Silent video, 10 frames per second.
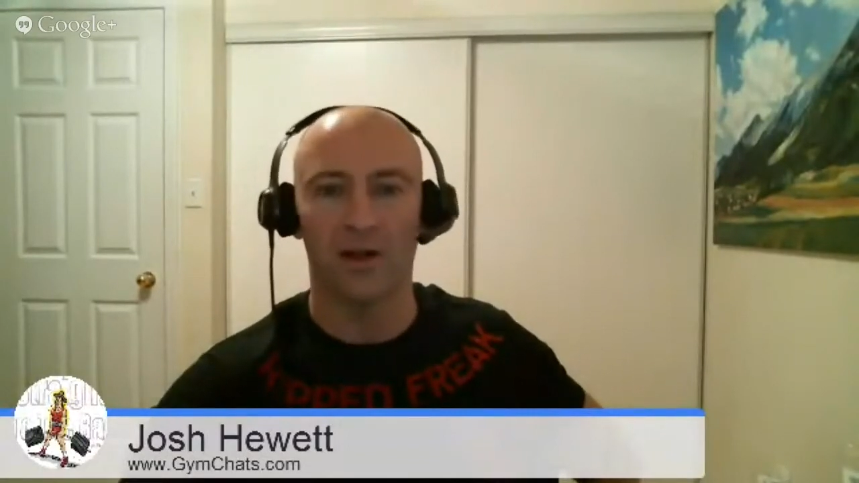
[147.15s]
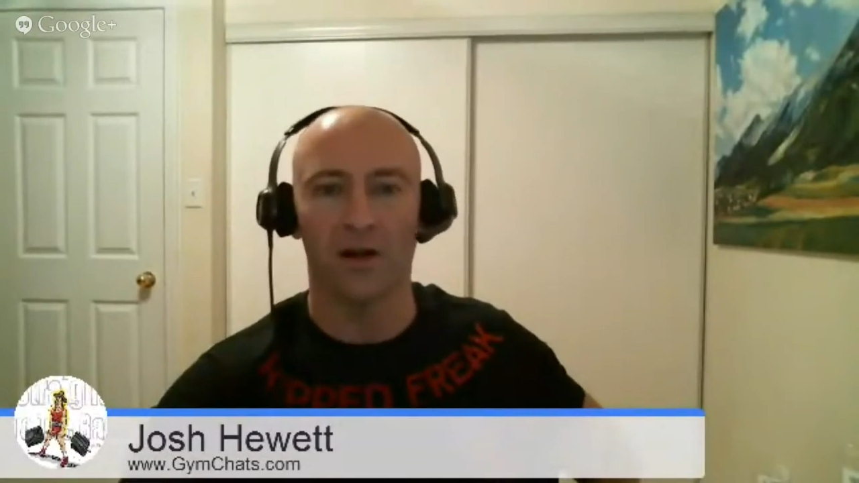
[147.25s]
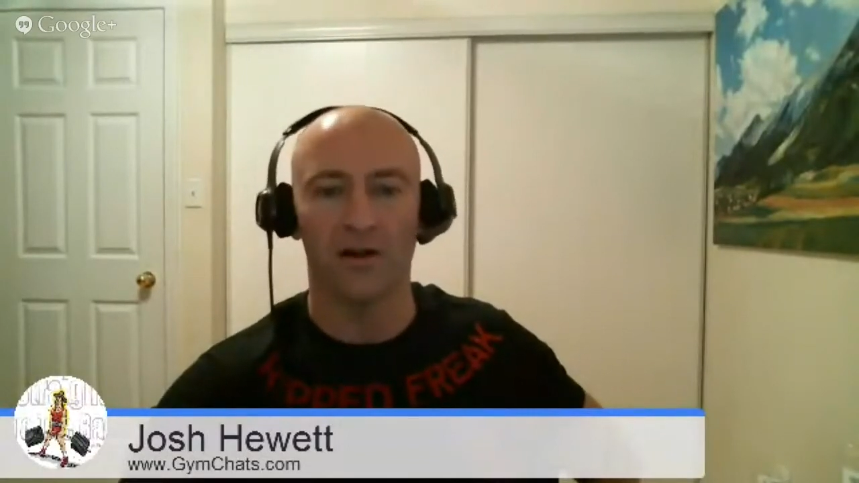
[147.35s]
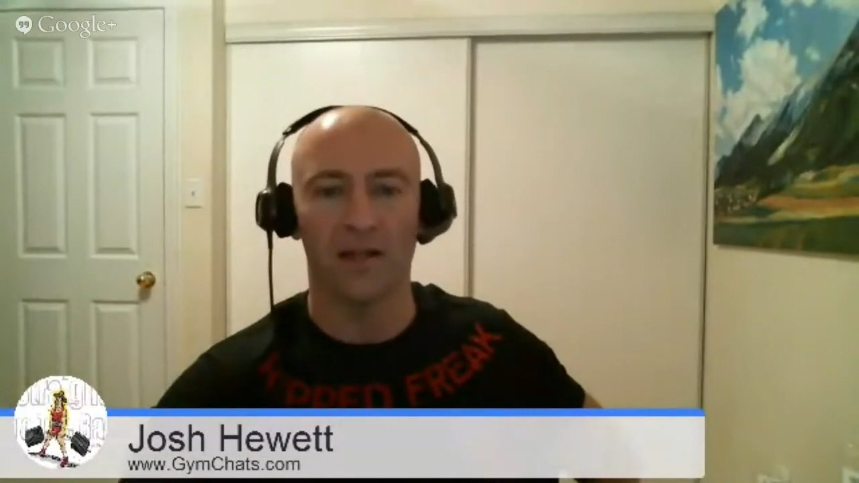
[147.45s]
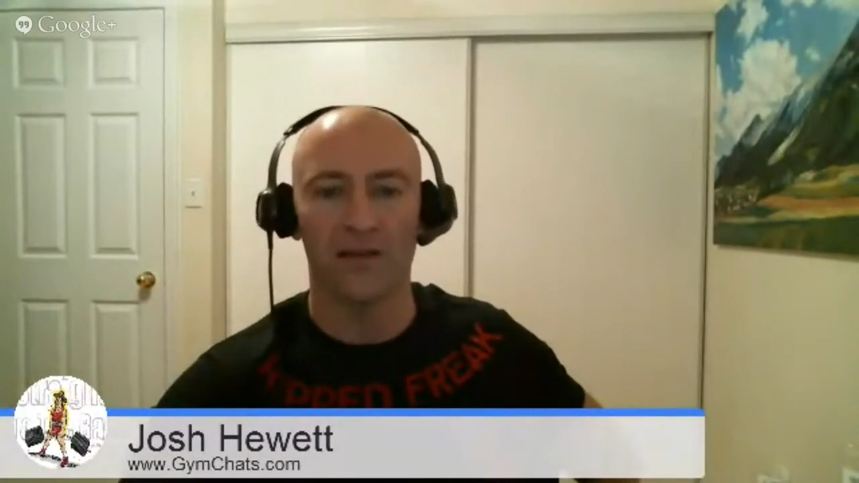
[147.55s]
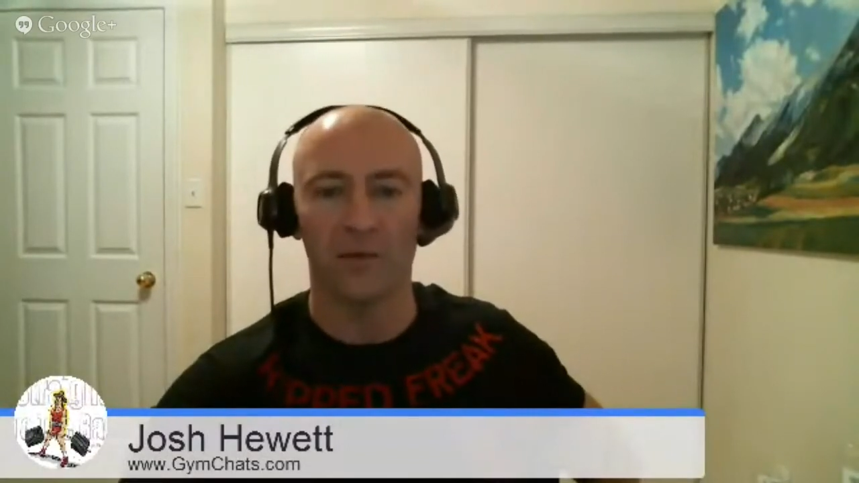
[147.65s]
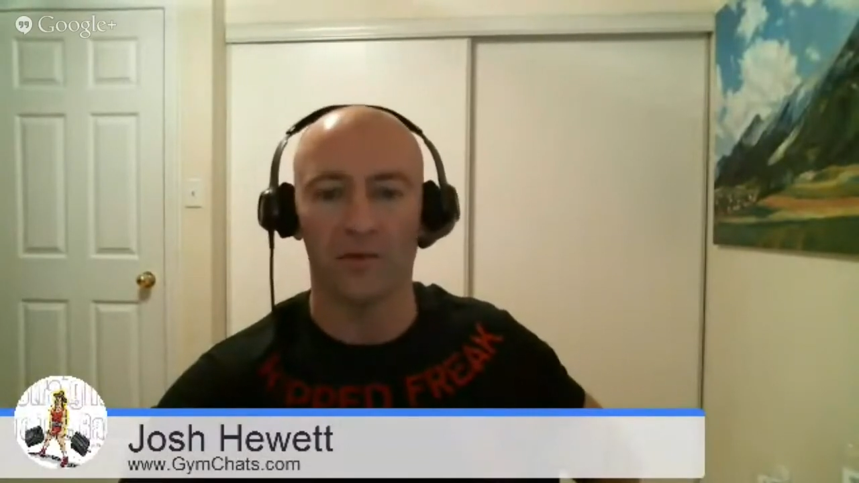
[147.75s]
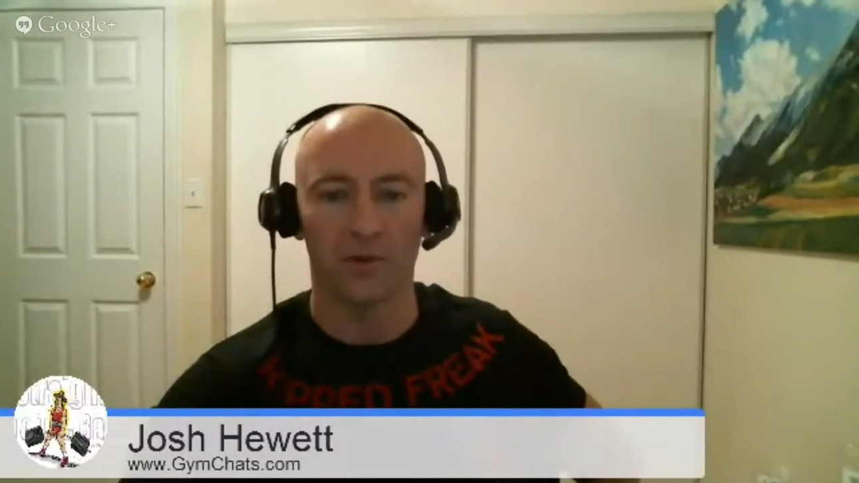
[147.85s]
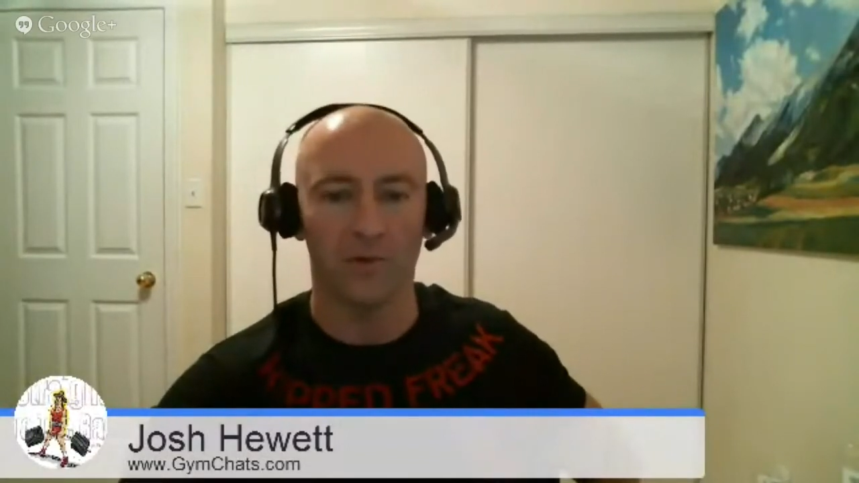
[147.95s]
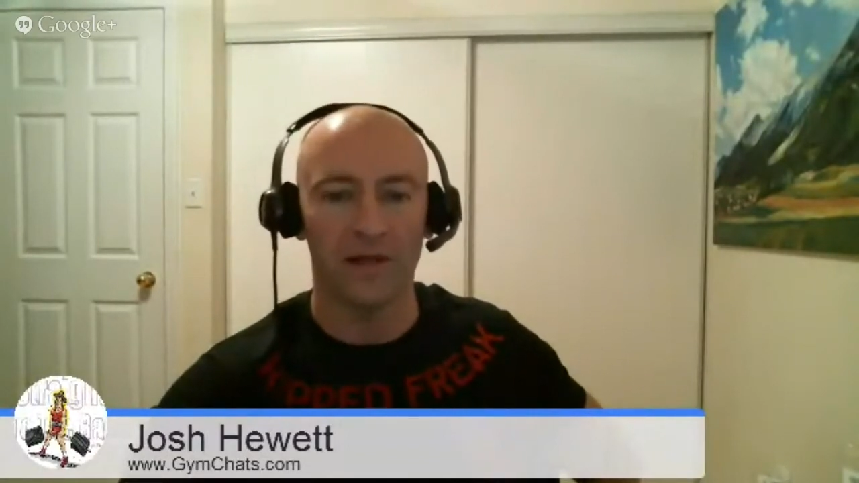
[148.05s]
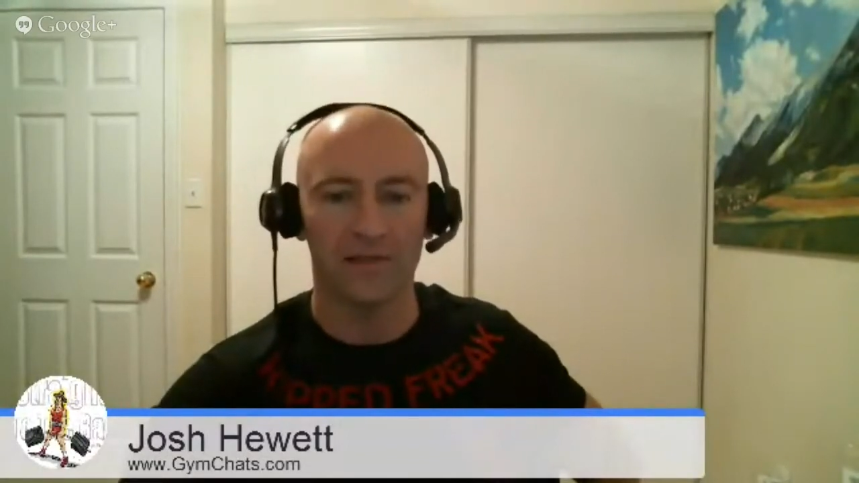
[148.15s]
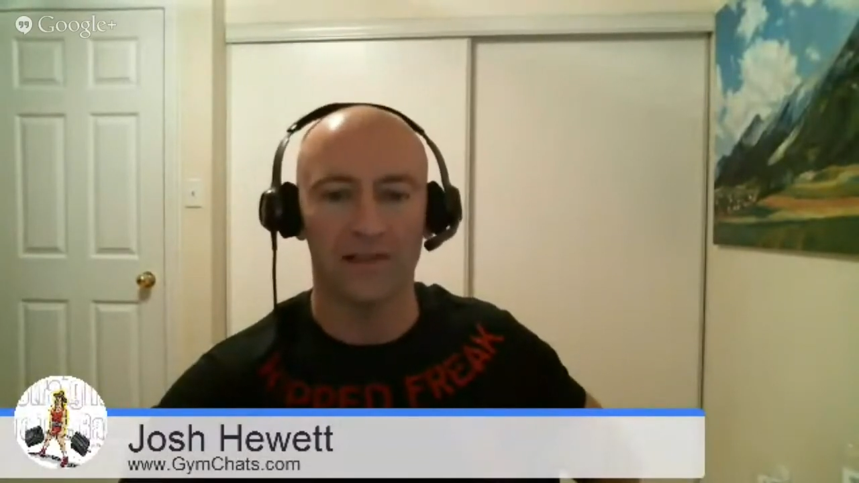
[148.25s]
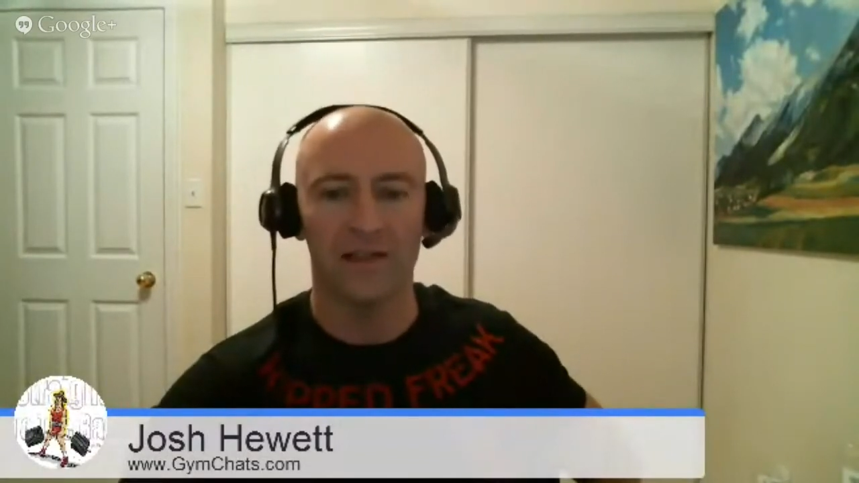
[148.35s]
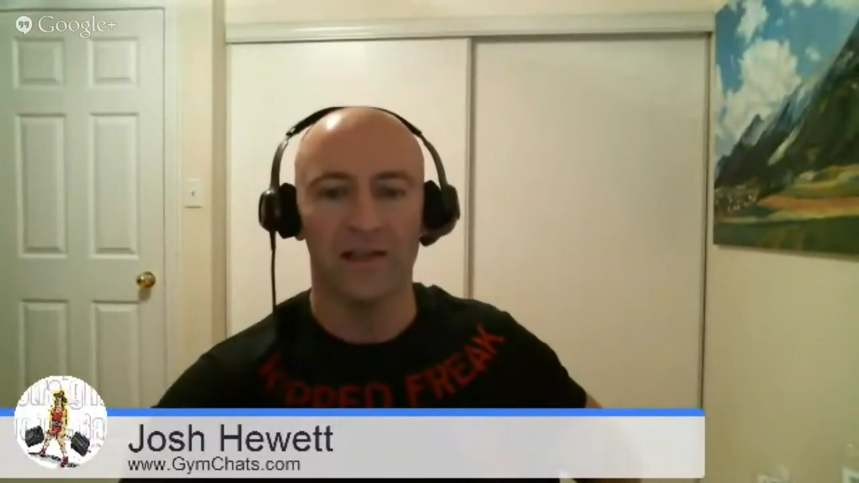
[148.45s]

hard and heavy with your weights.